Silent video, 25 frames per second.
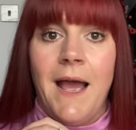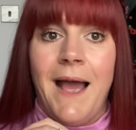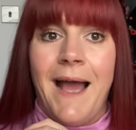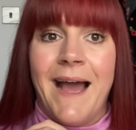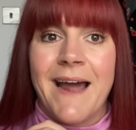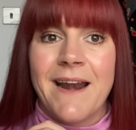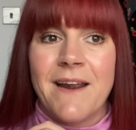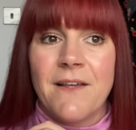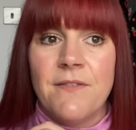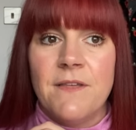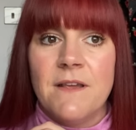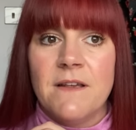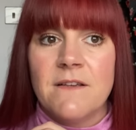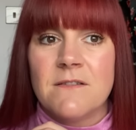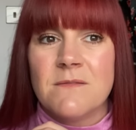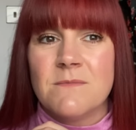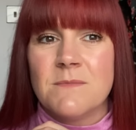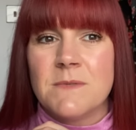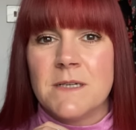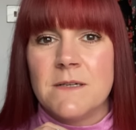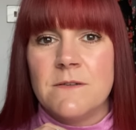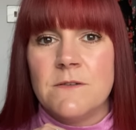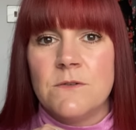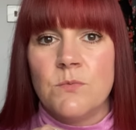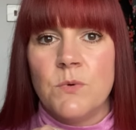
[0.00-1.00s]
And I think
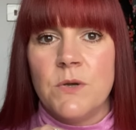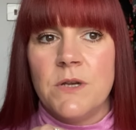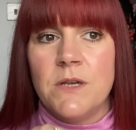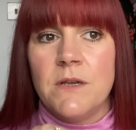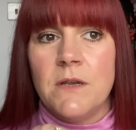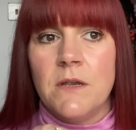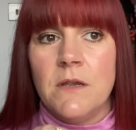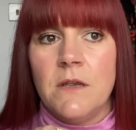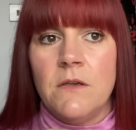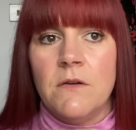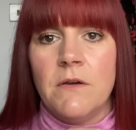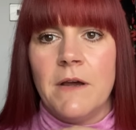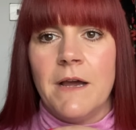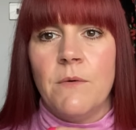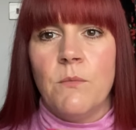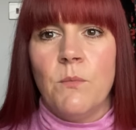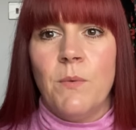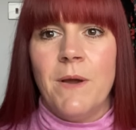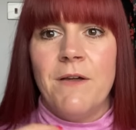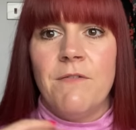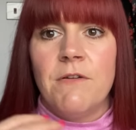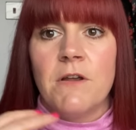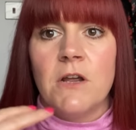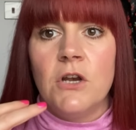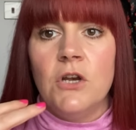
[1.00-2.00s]
sometimes when you're
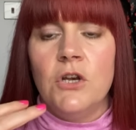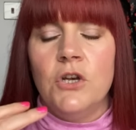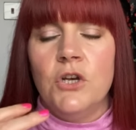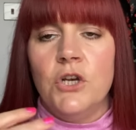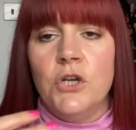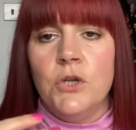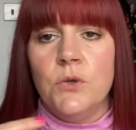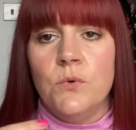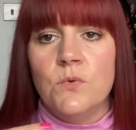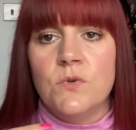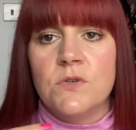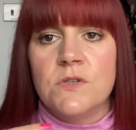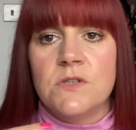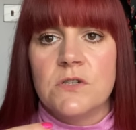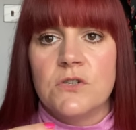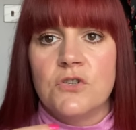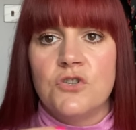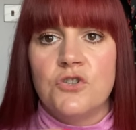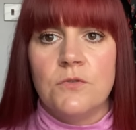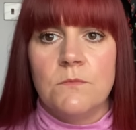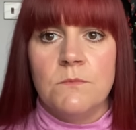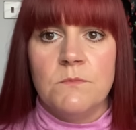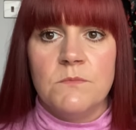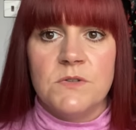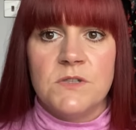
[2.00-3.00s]
wearing a loose
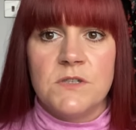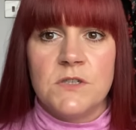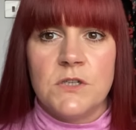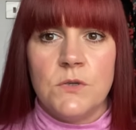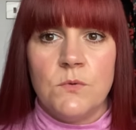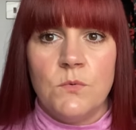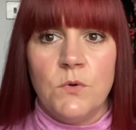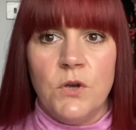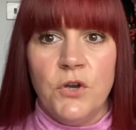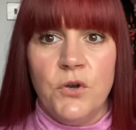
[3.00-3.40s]
jumpsuit,